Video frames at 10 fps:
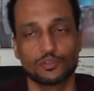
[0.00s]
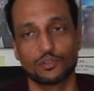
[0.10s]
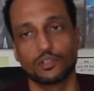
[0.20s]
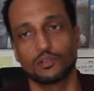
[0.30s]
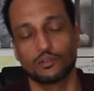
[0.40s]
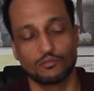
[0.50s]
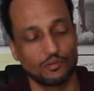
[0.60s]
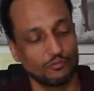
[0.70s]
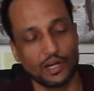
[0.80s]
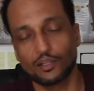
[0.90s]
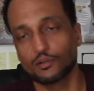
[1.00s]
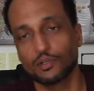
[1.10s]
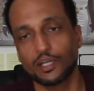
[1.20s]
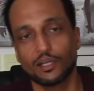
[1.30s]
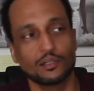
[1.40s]
So the
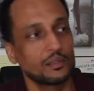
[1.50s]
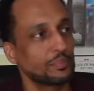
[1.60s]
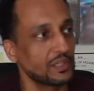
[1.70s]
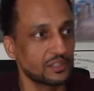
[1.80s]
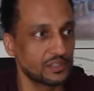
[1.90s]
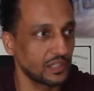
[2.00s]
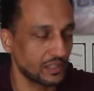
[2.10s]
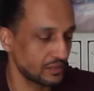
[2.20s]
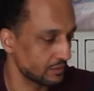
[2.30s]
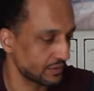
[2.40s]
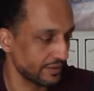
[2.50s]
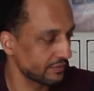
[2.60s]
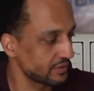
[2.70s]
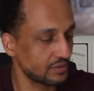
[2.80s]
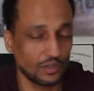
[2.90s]
regular LEP6 or
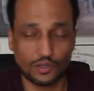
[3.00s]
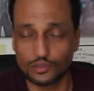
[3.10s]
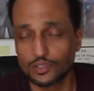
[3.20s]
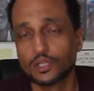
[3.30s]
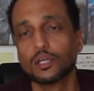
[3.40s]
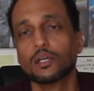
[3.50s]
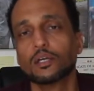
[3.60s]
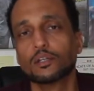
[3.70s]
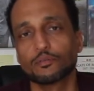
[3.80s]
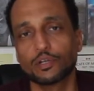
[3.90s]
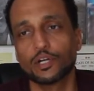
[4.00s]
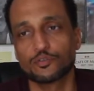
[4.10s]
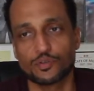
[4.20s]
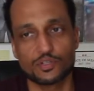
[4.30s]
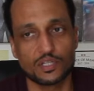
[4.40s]
whatever it's called,
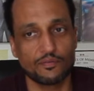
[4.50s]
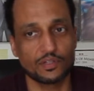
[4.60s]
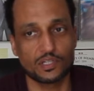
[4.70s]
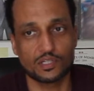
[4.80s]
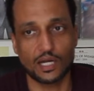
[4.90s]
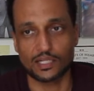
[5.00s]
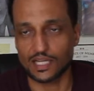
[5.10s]
370 shots.